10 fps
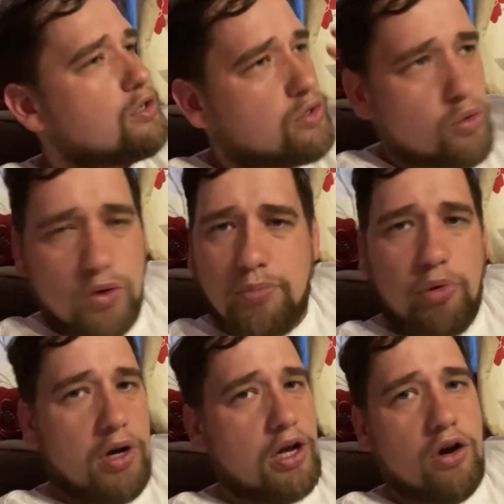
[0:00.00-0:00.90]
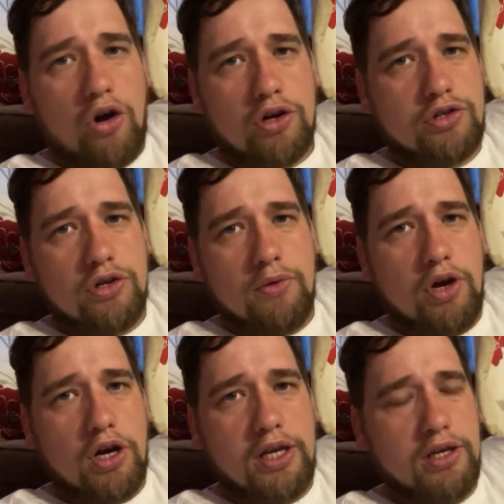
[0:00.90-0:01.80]
Don't pull your garlic too
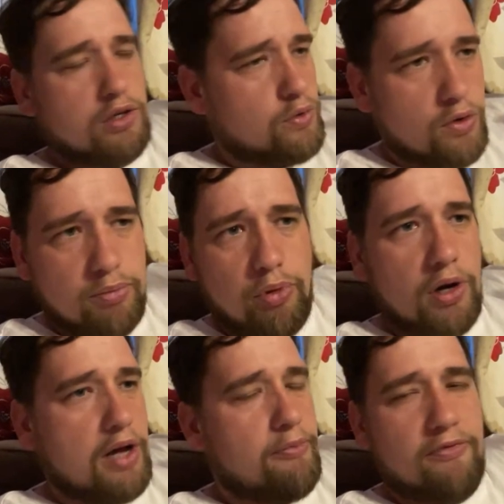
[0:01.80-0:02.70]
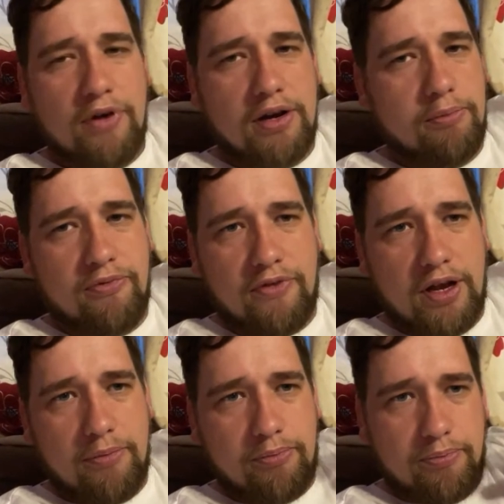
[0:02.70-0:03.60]
early. Don't pull your
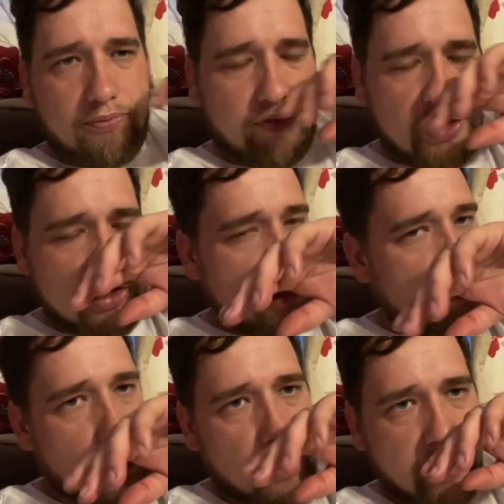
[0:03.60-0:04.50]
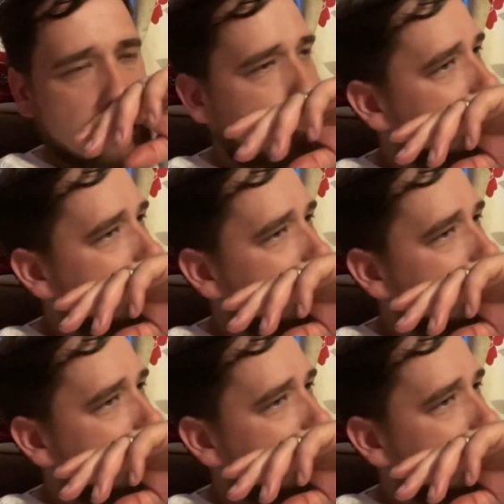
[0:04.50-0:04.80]
veg too early.